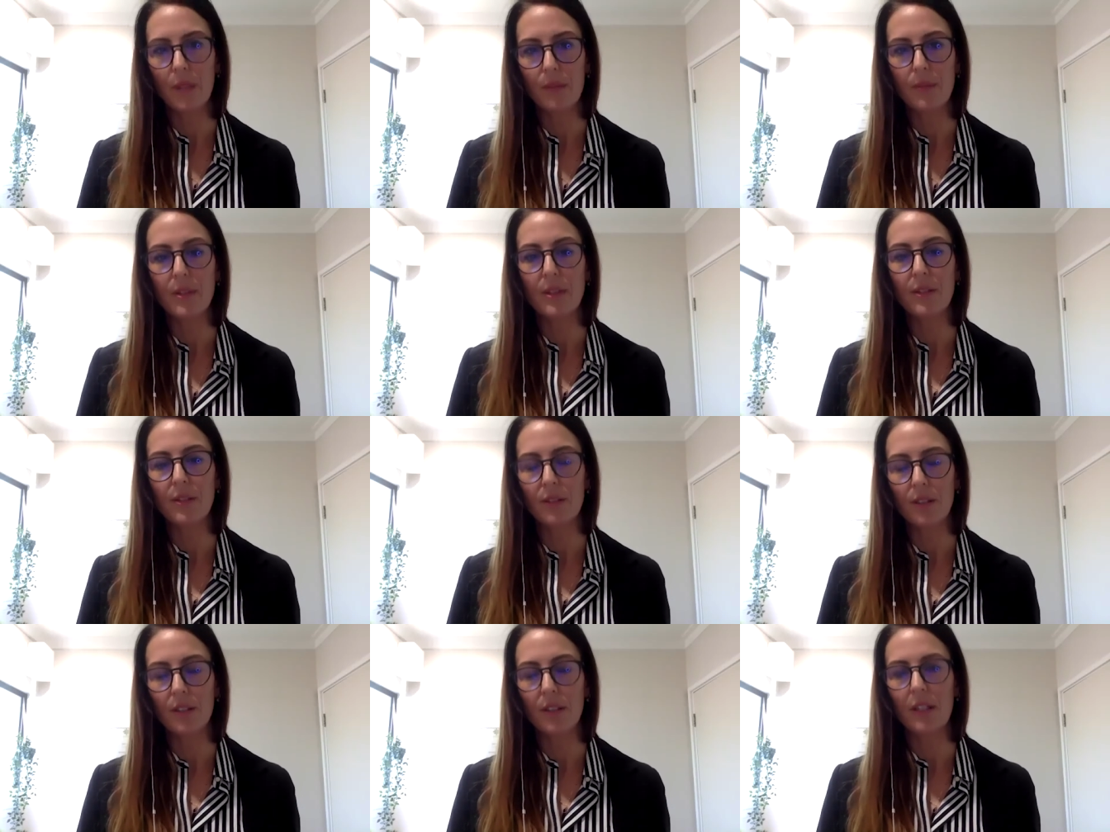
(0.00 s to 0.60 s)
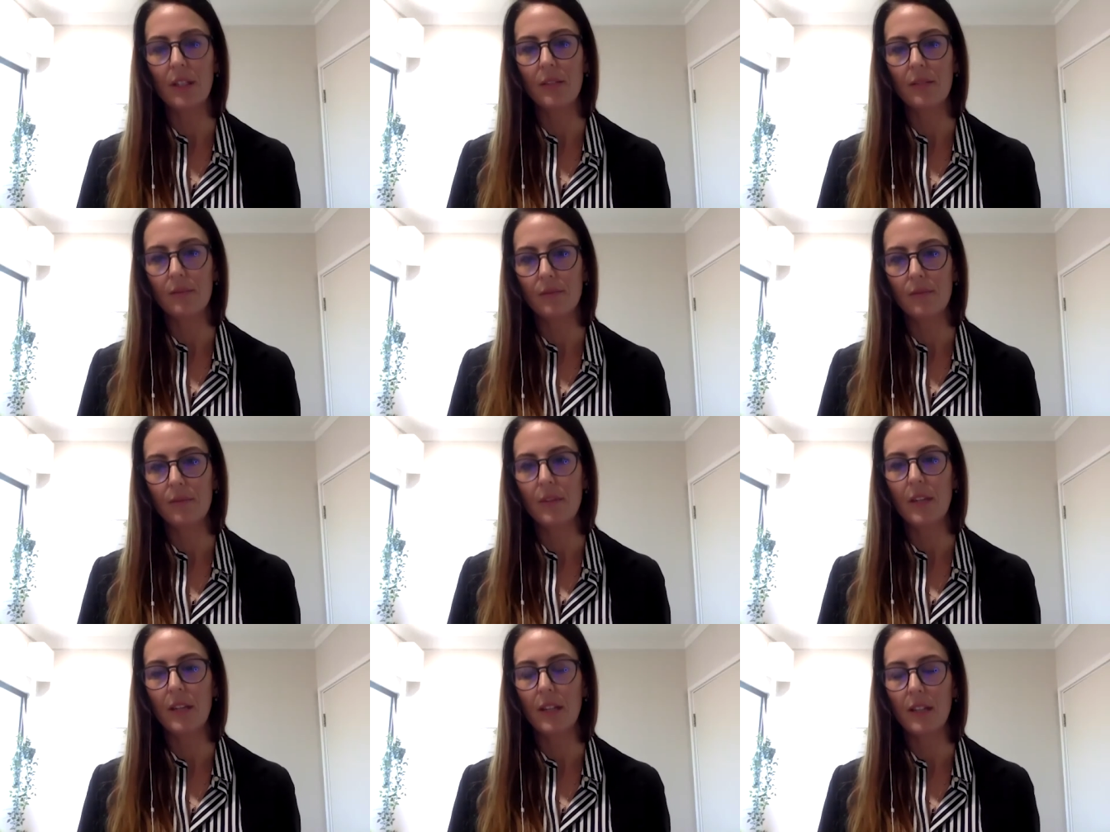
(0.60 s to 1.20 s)
absolutely. Yeah.
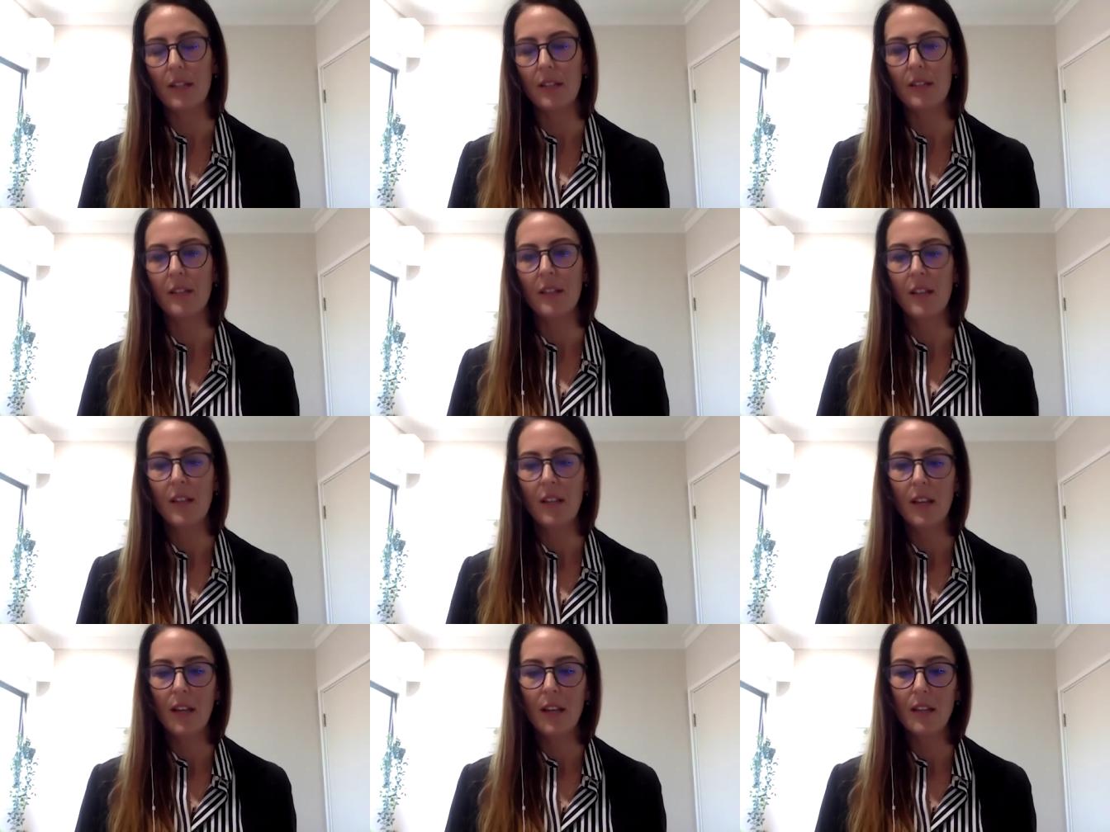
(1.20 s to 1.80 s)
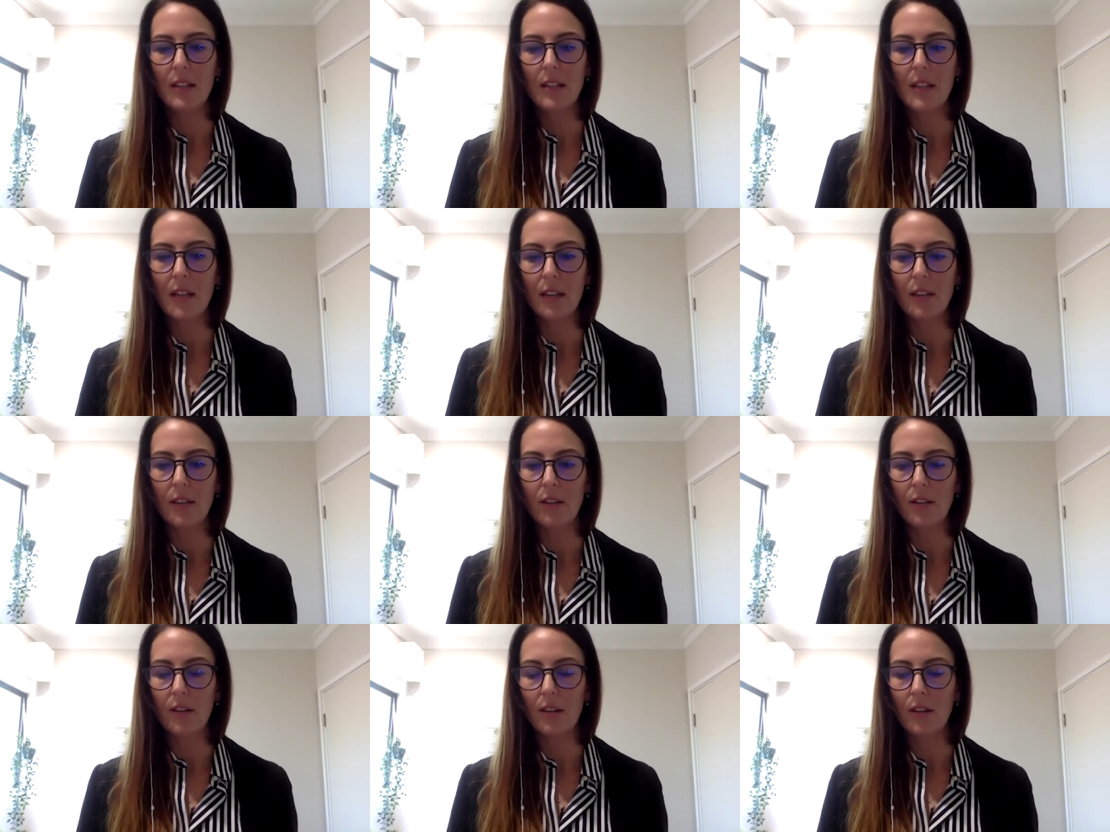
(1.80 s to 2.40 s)
yeah. it's
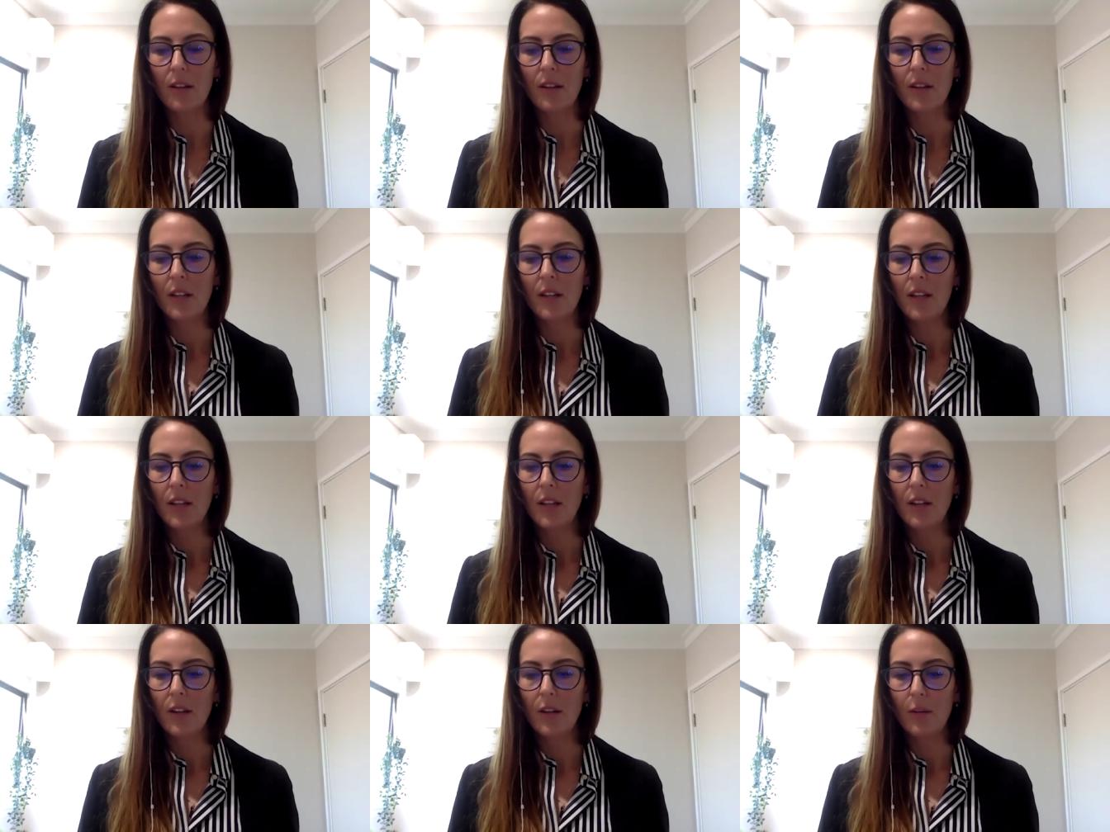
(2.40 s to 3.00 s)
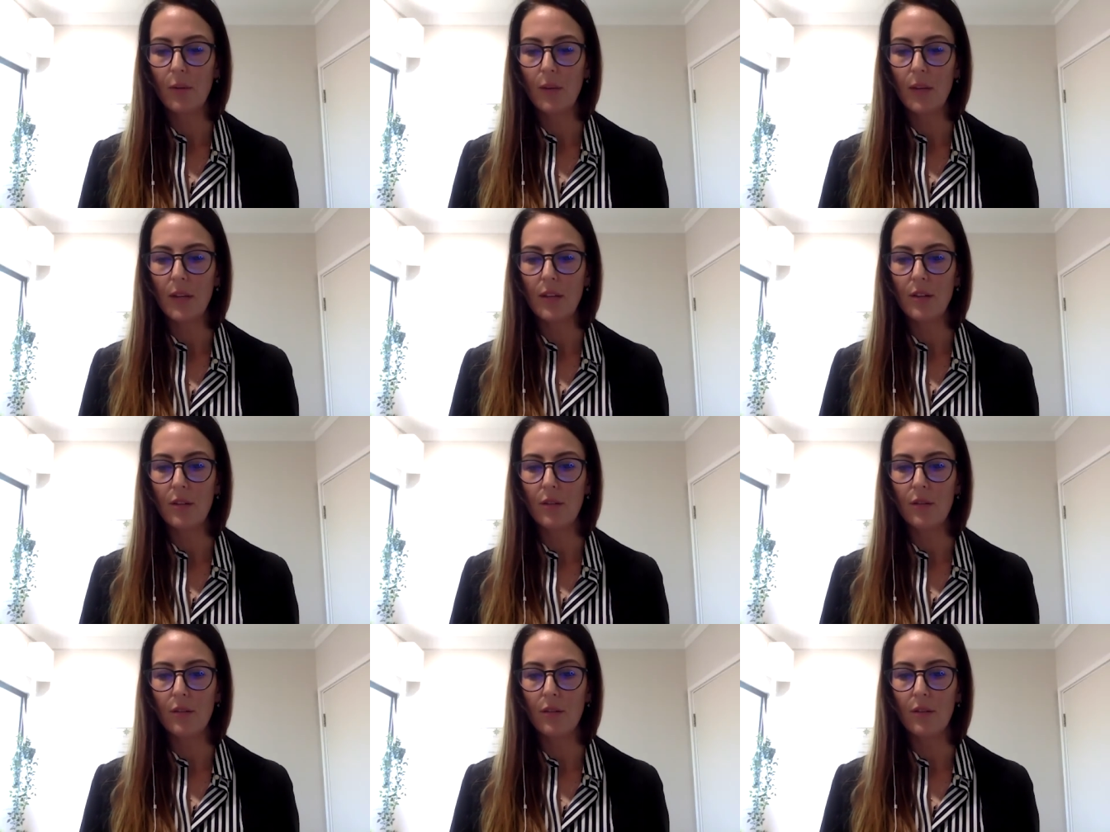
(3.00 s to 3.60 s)
like though you know when
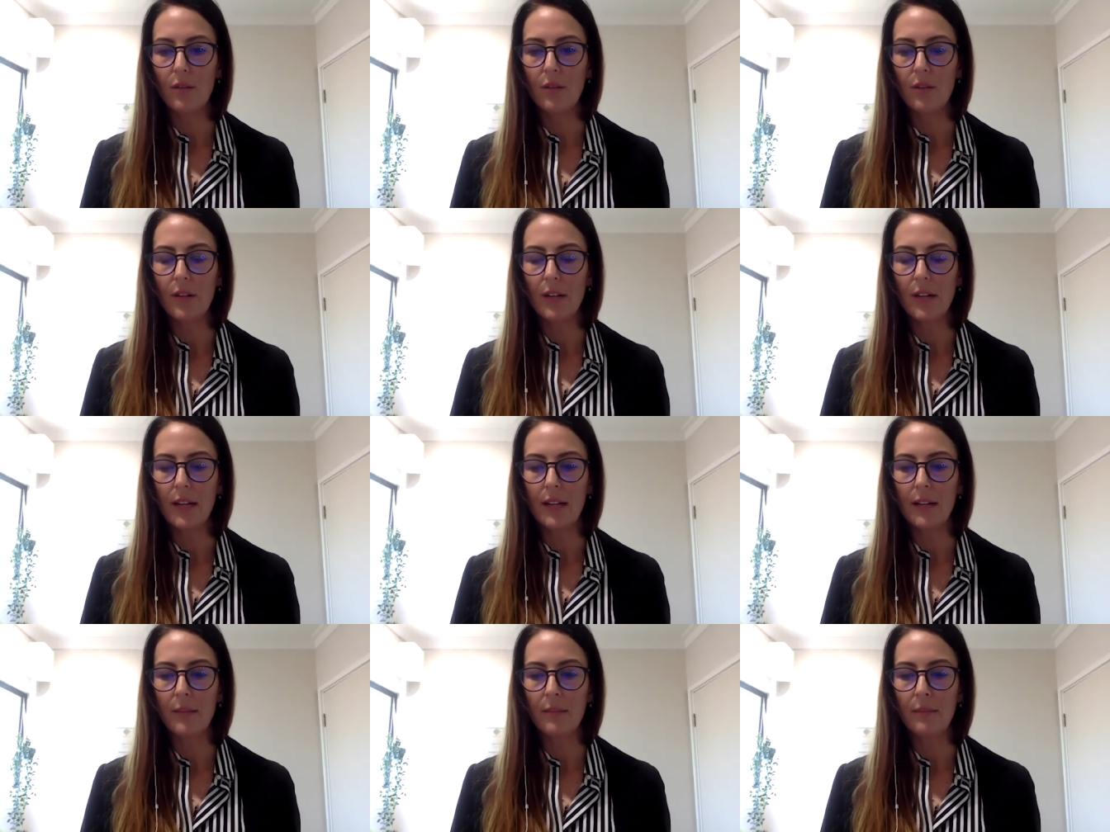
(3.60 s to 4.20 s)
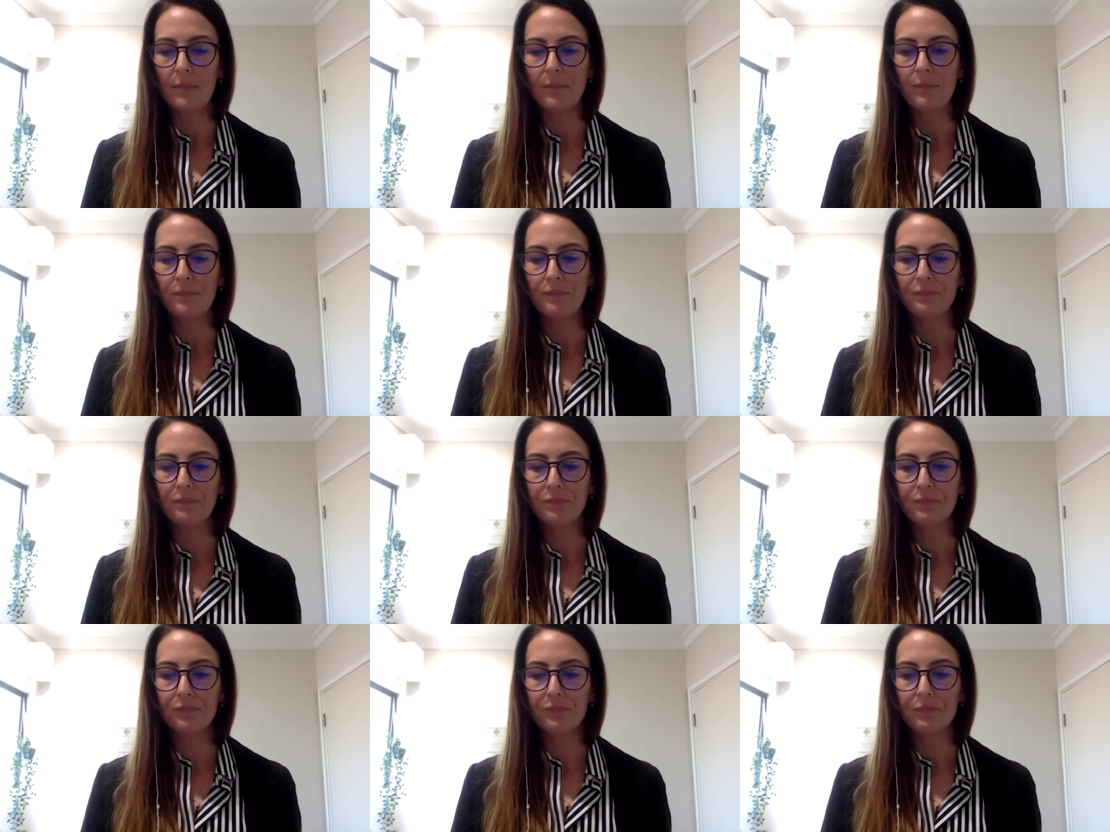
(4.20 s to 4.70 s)
you're um